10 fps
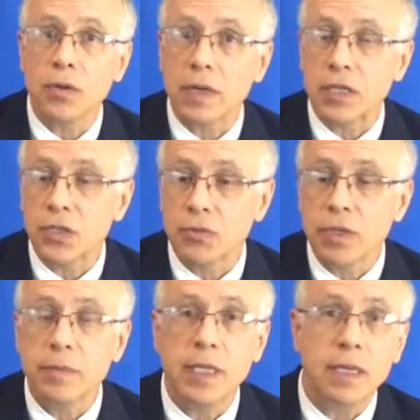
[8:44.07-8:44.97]
they're
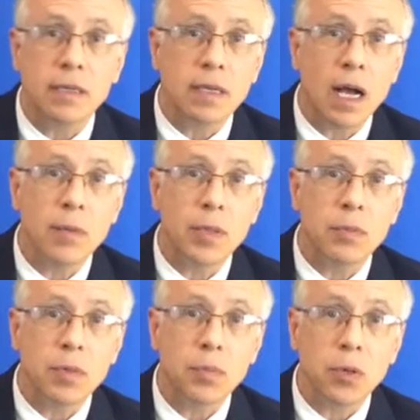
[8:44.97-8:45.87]
extremely uncommon
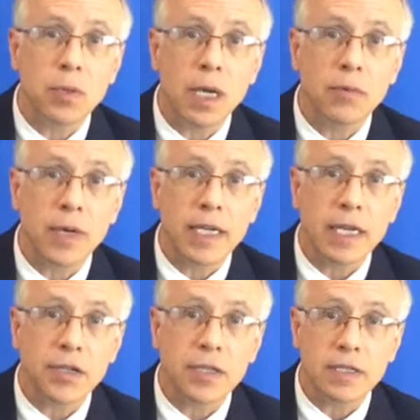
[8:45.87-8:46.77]
with proton
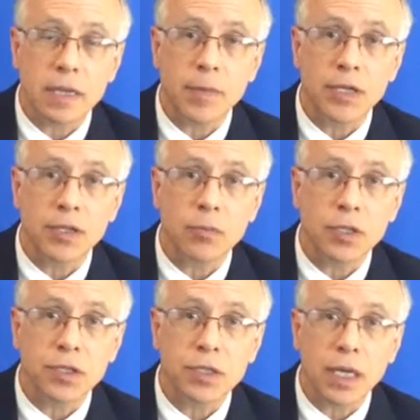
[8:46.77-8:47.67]
radiation, as I mentioned,
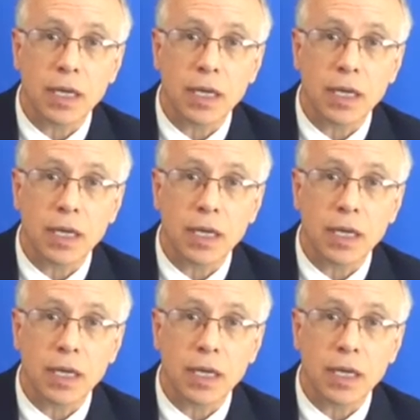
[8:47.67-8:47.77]
which